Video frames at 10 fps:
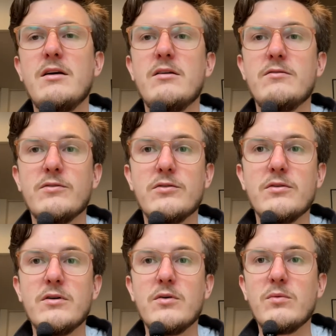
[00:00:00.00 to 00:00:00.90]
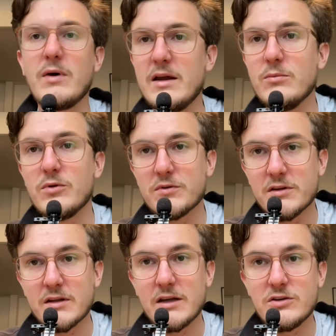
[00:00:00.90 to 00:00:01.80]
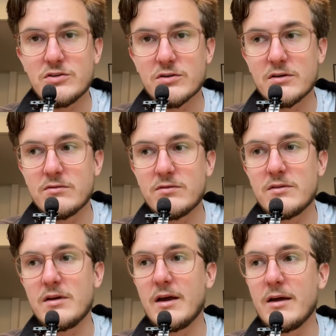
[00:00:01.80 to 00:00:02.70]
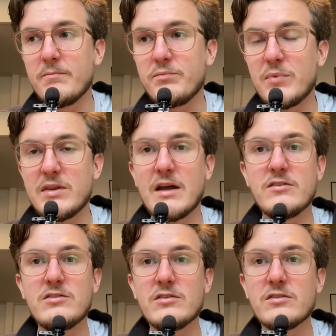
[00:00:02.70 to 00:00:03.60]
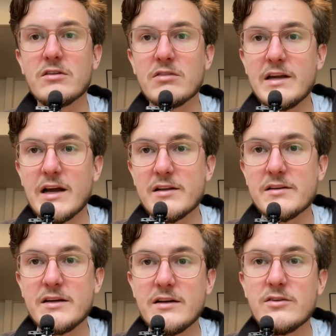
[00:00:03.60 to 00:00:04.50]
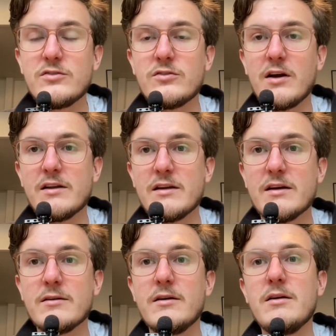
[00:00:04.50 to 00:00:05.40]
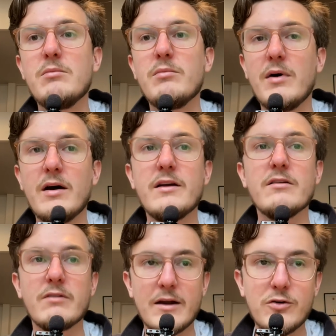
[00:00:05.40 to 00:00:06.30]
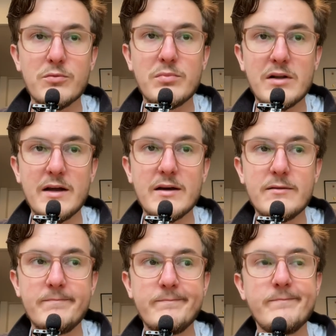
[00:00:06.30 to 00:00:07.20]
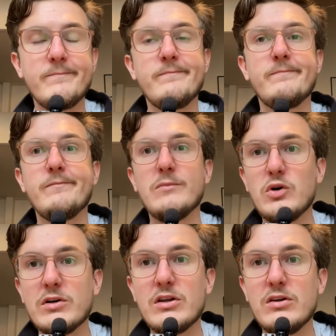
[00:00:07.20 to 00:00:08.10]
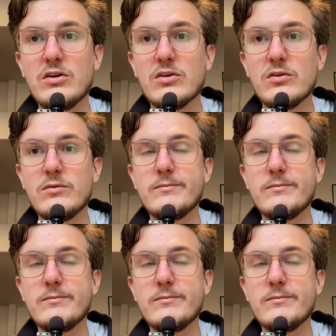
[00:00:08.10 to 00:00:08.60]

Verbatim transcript: for way more than they should have, but that's just the reality in Australia buying a record player. What can you do?